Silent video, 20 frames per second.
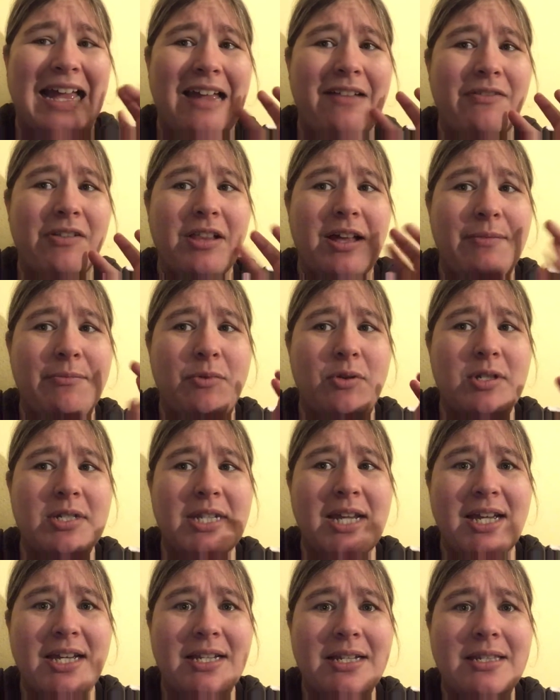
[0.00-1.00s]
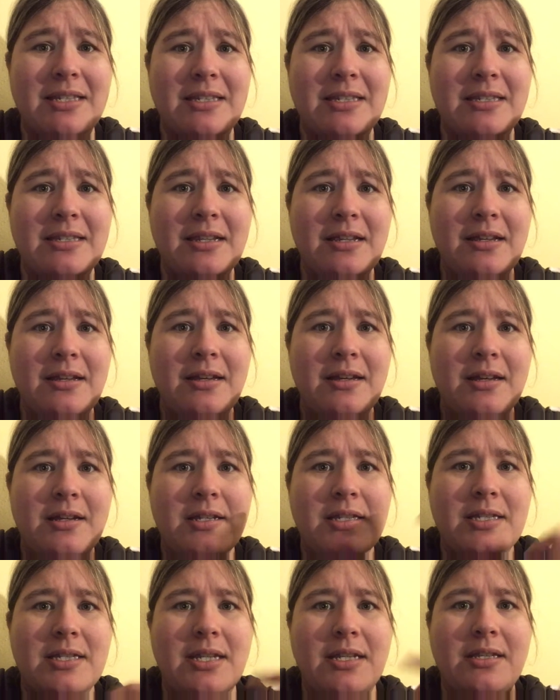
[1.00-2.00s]
I have a lot more decks
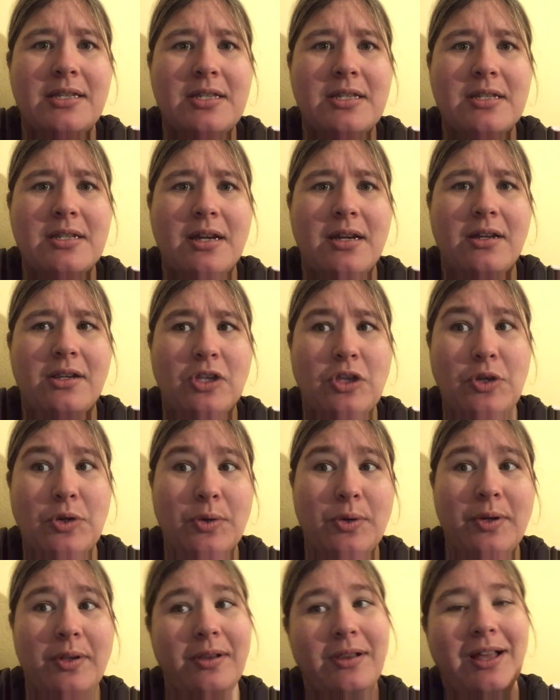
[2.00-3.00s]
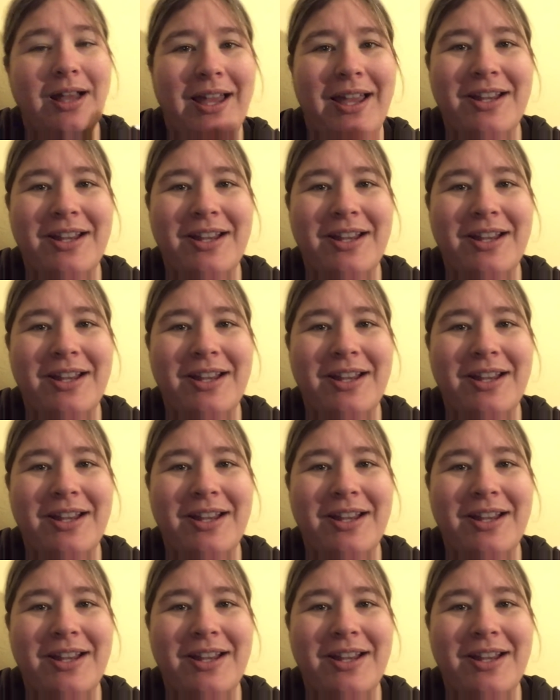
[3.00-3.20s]
since Yule.